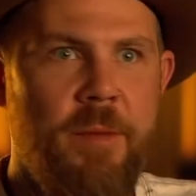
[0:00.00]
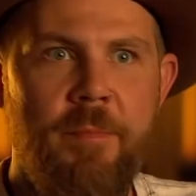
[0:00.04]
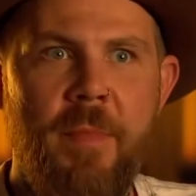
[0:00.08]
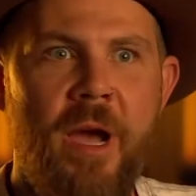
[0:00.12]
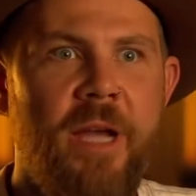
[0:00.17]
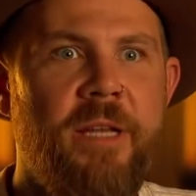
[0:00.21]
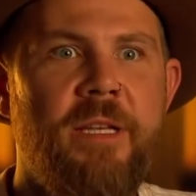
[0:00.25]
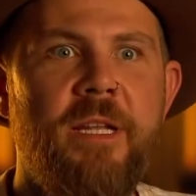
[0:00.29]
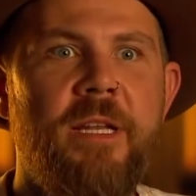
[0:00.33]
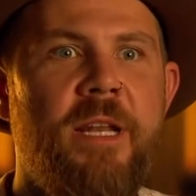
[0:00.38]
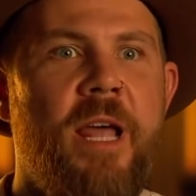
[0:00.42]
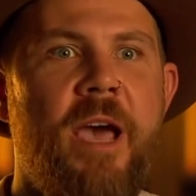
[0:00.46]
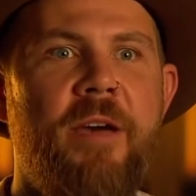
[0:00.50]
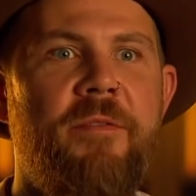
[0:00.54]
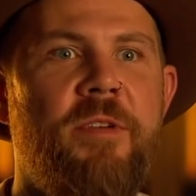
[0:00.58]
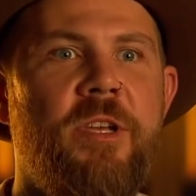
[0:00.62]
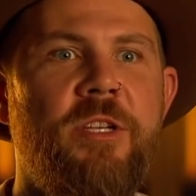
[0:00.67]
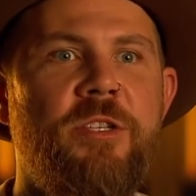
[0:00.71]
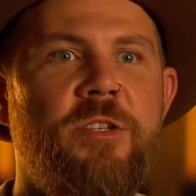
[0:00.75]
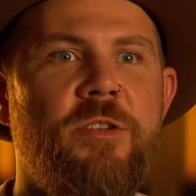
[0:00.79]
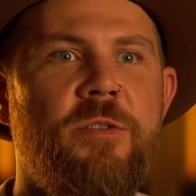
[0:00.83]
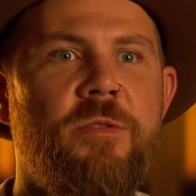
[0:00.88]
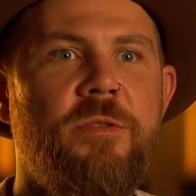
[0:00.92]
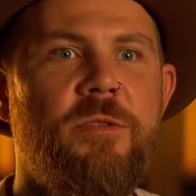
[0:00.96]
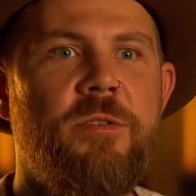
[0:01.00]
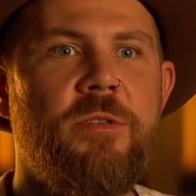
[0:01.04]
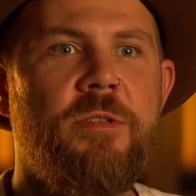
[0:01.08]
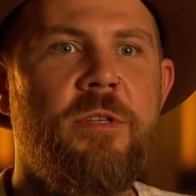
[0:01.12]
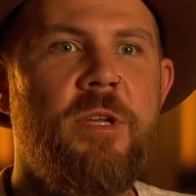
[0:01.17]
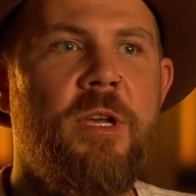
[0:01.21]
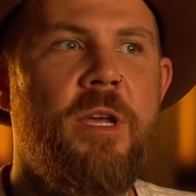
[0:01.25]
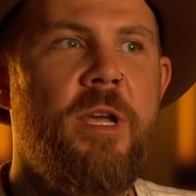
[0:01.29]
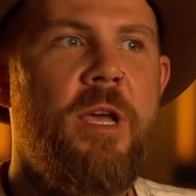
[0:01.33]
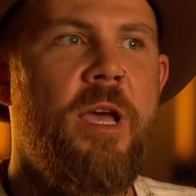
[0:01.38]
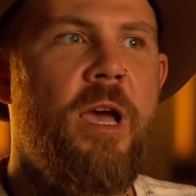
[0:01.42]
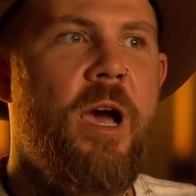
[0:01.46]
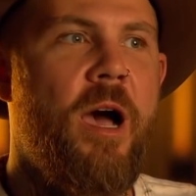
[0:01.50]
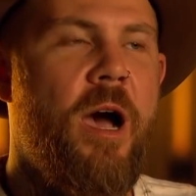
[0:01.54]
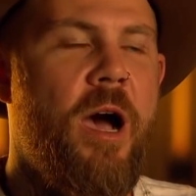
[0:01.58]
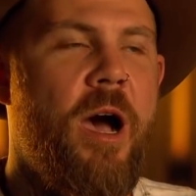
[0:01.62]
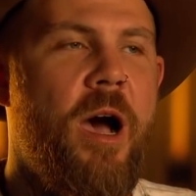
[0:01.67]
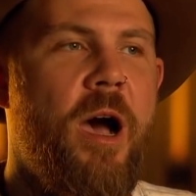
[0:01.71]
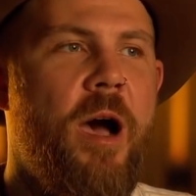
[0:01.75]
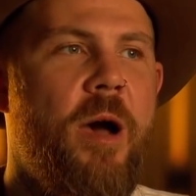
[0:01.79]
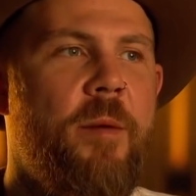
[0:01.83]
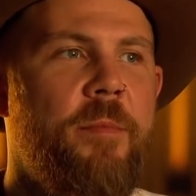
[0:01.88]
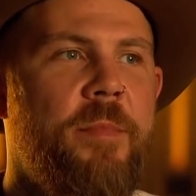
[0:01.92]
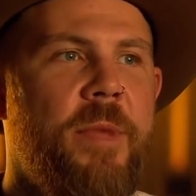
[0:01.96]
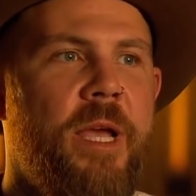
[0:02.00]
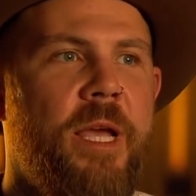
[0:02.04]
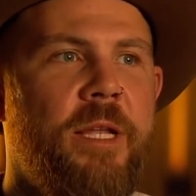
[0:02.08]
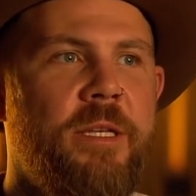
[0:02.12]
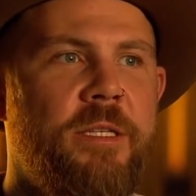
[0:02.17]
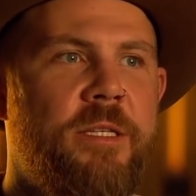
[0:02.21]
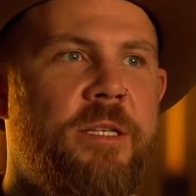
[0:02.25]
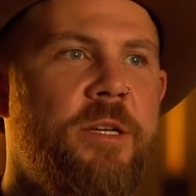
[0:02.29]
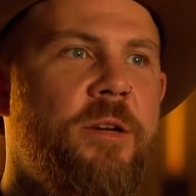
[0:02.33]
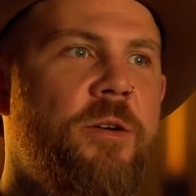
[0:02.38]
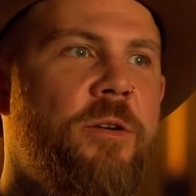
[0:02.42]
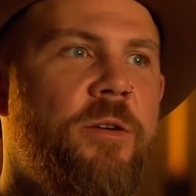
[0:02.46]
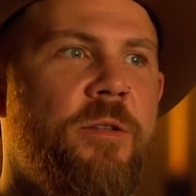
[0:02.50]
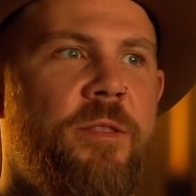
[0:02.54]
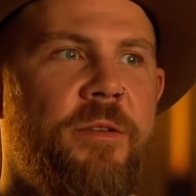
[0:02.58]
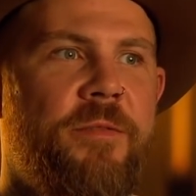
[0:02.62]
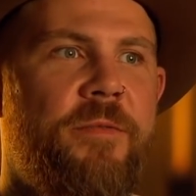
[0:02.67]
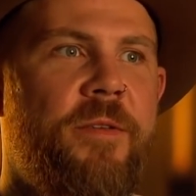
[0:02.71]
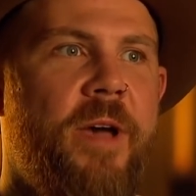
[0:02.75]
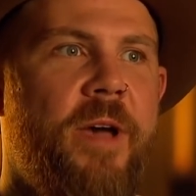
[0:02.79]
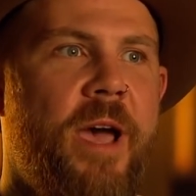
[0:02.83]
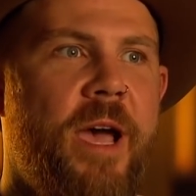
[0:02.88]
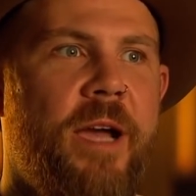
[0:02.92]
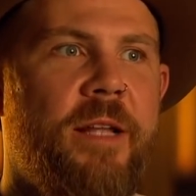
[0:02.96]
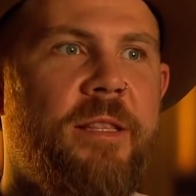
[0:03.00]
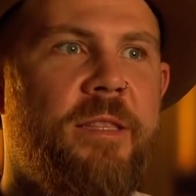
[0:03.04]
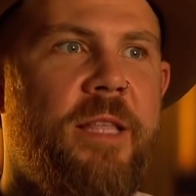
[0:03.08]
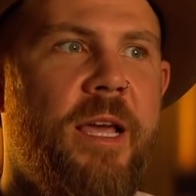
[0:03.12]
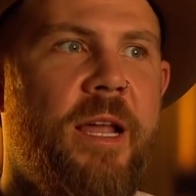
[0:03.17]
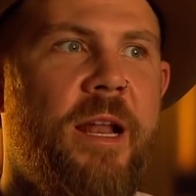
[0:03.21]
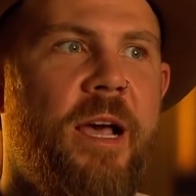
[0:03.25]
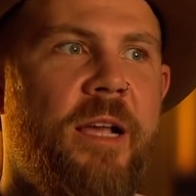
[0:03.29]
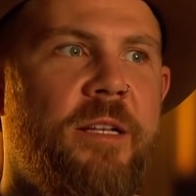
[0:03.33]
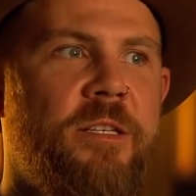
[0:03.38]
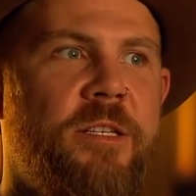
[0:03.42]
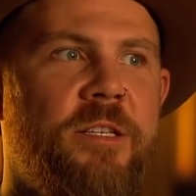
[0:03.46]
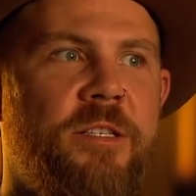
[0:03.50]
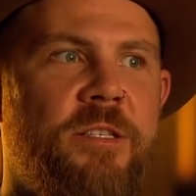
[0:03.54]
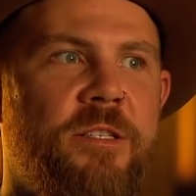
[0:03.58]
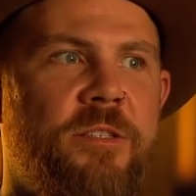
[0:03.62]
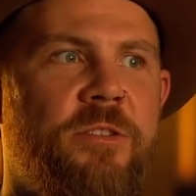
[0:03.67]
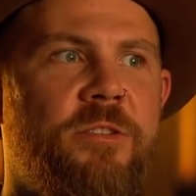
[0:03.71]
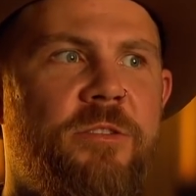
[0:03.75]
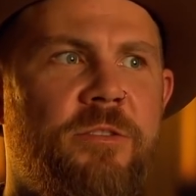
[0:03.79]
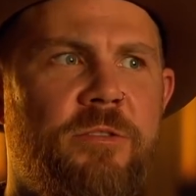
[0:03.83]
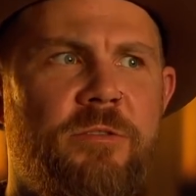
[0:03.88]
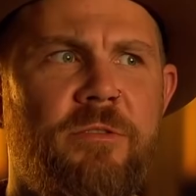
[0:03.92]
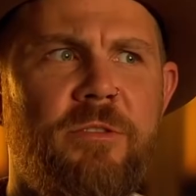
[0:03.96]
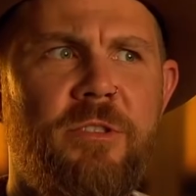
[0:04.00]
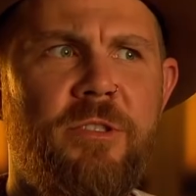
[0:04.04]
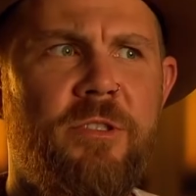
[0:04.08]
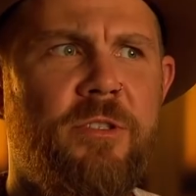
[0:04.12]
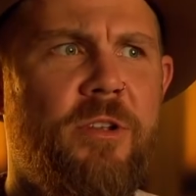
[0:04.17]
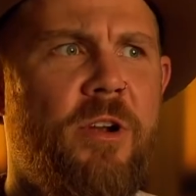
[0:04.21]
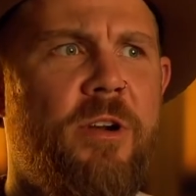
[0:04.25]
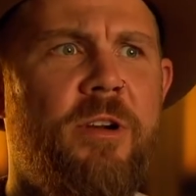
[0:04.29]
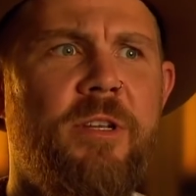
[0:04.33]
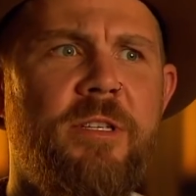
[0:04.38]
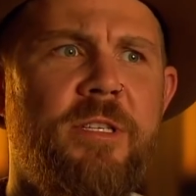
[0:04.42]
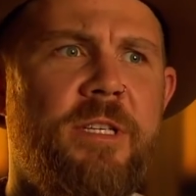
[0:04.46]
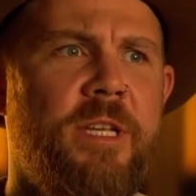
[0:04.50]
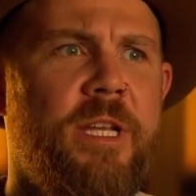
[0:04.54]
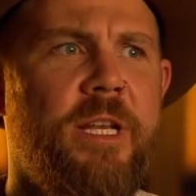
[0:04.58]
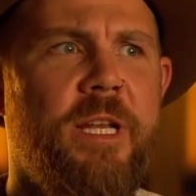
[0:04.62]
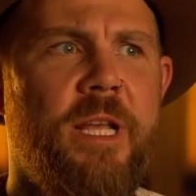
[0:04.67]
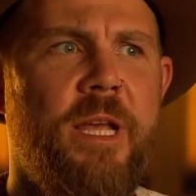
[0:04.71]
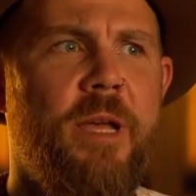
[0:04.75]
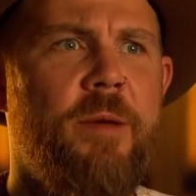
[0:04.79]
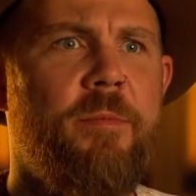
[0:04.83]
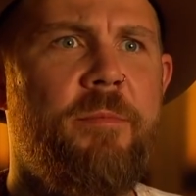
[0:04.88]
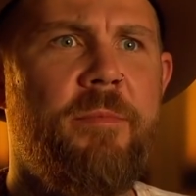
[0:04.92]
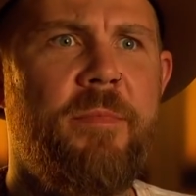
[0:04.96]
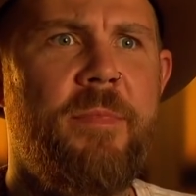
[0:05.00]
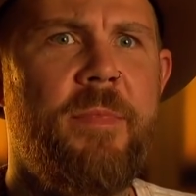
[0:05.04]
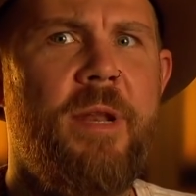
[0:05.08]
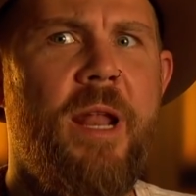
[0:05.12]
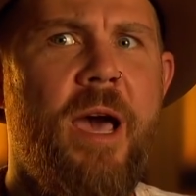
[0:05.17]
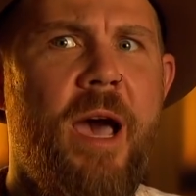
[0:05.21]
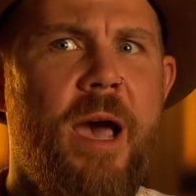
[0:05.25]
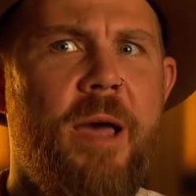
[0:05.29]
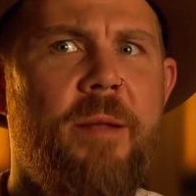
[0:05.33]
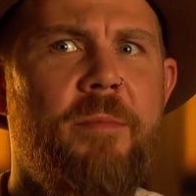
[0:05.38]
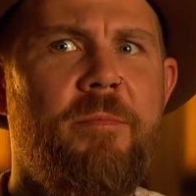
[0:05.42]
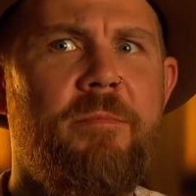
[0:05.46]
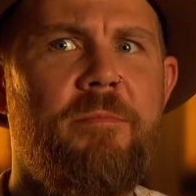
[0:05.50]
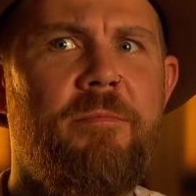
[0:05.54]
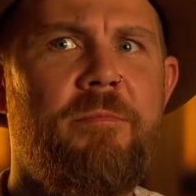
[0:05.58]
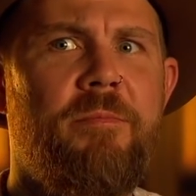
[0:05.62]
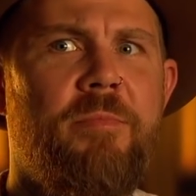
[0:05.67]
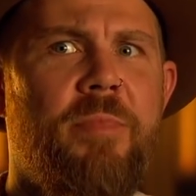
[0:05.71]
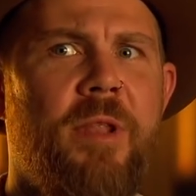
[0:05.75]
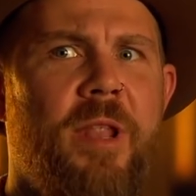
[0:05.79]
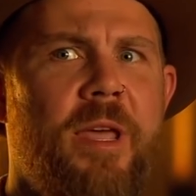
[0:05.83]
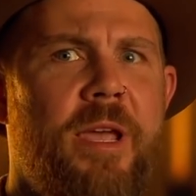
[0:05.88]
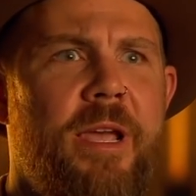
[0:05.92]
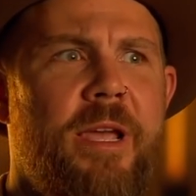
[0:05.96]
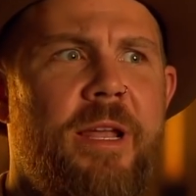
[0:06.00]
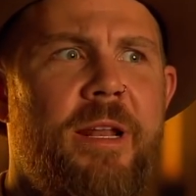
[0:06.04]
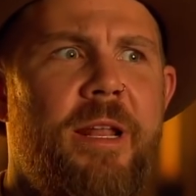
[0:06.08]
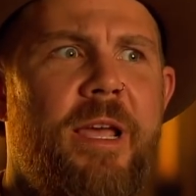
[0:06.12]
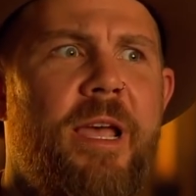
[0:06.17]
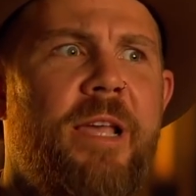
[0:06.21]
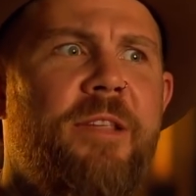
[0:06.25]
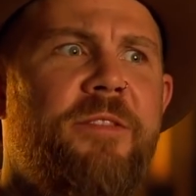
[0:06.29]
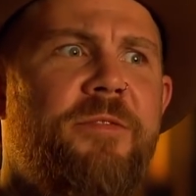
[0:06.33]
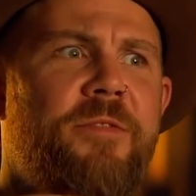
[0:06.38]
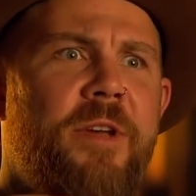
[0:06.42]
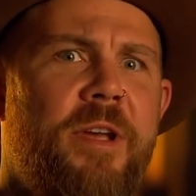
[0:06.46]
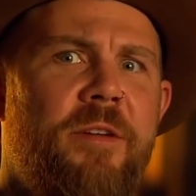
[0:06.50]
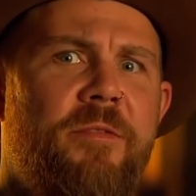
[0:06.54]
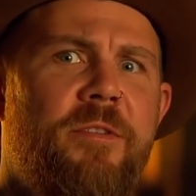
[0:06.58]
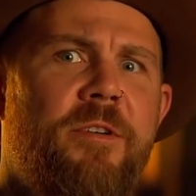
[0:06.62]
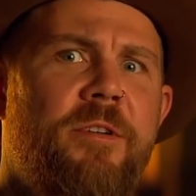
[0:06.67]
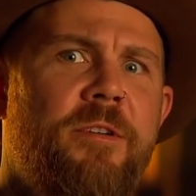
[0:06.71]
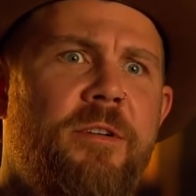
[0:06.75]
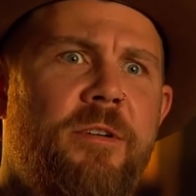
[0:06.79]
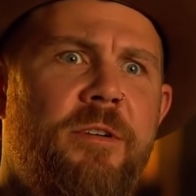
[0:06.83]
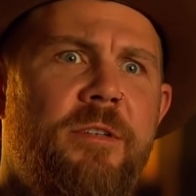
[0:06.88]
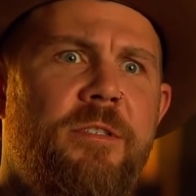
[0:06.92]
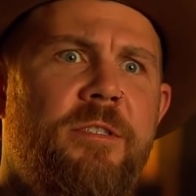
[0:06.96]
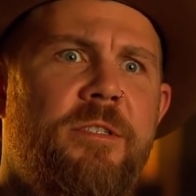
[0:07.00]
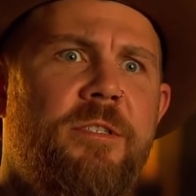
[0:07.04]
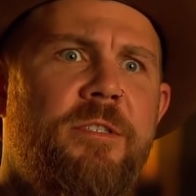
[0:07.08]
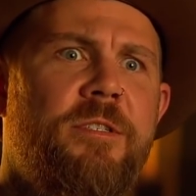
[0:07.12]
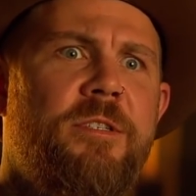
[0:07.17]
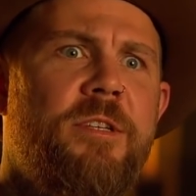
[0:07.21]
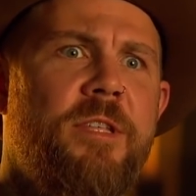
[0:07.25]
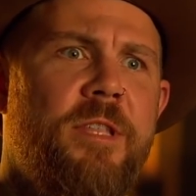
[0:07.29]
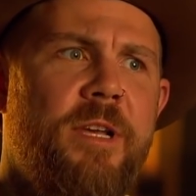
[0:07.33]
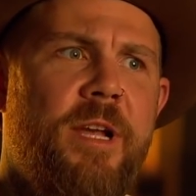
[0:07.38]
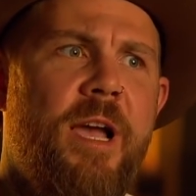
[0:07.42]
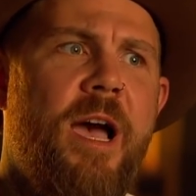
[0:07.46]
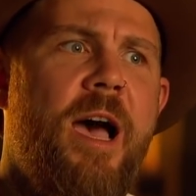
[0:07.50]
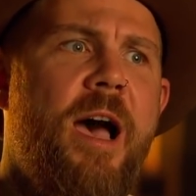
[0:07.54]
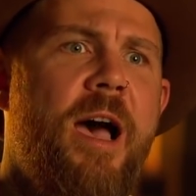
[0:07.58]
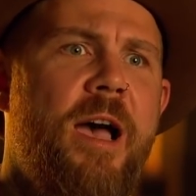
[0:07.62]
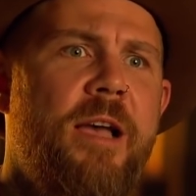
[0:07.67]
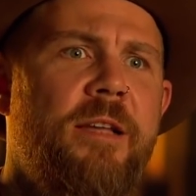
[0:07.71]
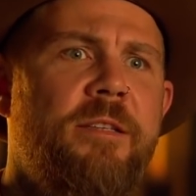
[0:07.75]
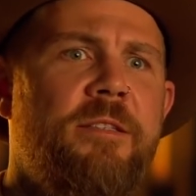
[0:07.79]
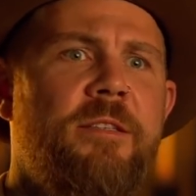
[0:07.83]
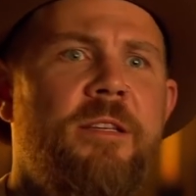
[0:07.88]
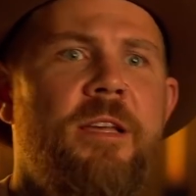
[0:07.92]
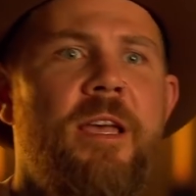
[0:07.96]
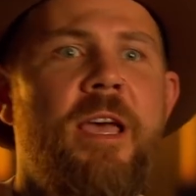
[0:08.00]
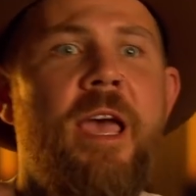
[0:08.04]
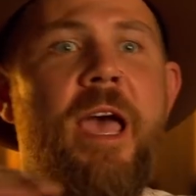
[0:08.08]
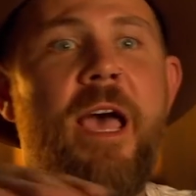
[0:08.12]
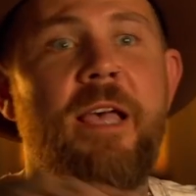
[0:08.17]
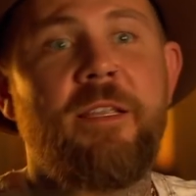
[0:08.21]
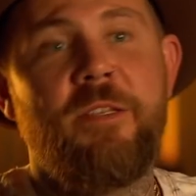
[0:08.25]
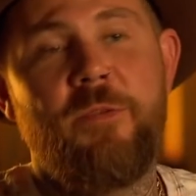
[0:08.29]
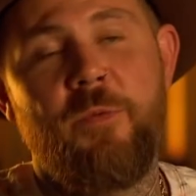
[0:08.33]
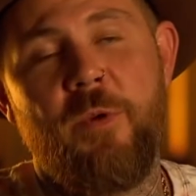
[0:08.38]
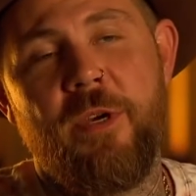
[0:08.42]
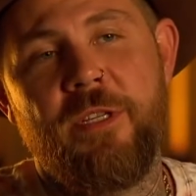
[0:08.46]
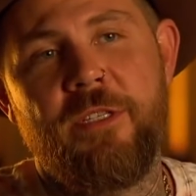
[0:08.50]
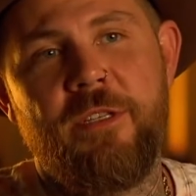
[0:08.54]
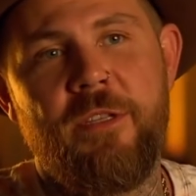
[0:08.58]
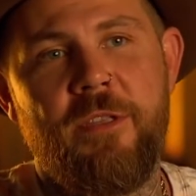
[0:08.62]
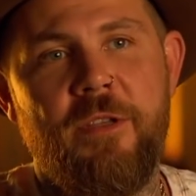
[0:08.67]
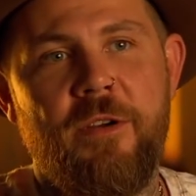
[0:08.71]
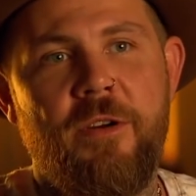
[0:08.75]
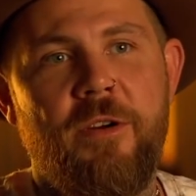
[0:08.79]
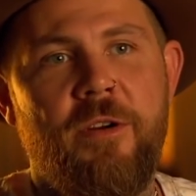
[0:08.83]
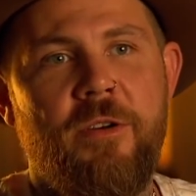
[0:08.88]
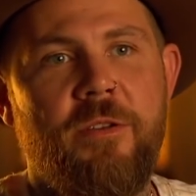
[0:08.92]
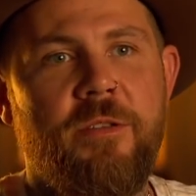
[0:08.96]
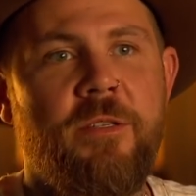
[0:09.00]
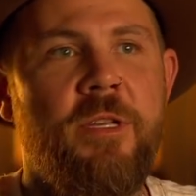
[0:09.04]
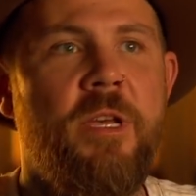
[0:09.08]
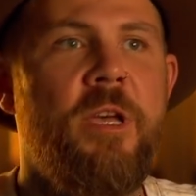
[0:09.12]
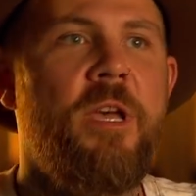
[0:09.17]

and Mike didn't have issues um, until the fact that I just started seeing him not playing as favors to the guys as he was to the girls.